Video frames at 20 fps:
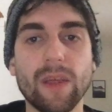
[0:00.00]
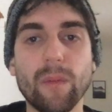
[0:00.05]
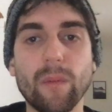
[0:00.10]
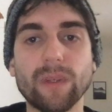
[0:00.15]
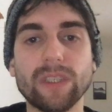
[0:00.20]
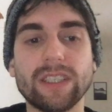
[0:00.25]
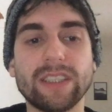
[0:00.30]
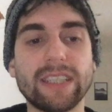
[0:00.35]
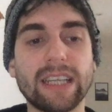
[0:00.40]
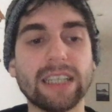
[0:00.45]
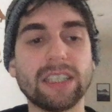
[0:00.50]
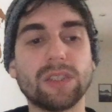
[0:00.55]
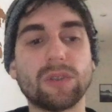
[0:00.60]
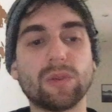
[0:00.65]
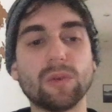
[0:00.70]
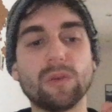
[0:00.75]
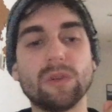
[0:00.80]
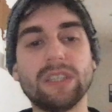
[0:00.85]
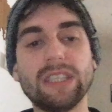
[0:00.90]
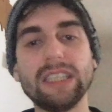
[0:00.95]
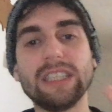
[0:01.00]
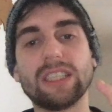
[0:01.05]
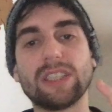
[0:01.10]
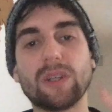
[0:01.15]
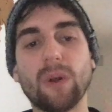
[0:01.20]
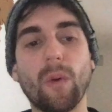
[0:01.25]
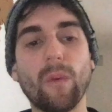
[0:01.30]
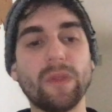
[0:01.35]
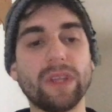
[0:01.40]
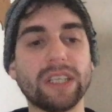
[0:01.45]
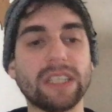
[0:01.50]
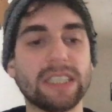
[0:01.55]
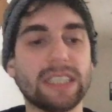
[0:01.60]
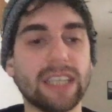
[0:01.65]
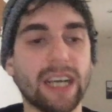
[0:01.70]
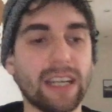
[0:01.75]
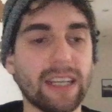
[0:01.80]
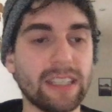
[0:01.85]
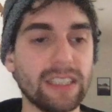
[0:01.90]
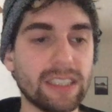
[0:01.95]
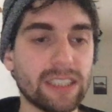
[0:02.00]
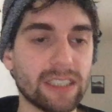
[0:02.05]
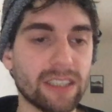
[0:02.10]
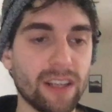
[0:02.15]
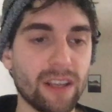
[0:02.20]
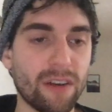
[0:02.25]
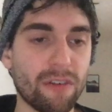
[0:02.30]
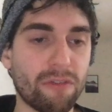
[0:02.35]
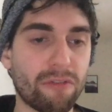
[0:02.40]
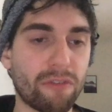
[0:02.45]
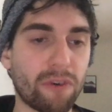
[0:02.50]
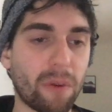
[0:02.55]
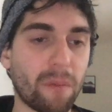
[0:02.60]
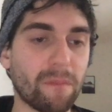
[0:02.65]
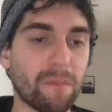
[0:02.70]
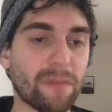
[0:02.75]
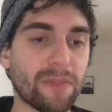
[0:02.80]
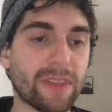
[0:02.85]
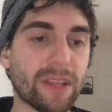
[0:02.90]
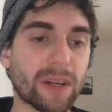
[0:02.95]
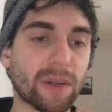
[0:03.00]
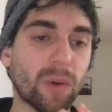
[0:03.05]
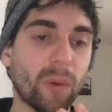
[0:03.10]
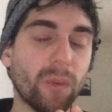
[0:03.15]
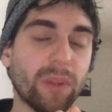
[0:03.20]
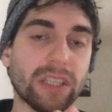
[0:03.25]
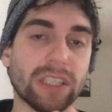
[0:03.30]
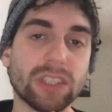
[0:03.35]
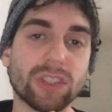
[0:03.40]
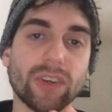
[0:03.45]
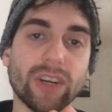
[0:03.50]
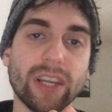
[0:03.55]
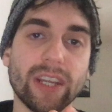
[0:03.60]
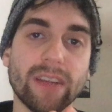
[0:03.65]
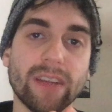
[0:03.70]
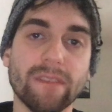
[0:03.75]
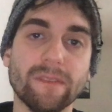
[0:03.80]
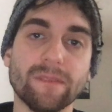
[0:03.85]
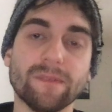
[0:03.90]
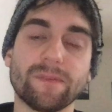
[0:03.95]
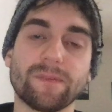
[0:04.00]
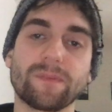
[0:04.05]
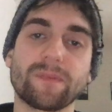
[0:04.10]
It was thanks to this coding challenge from The Coding Train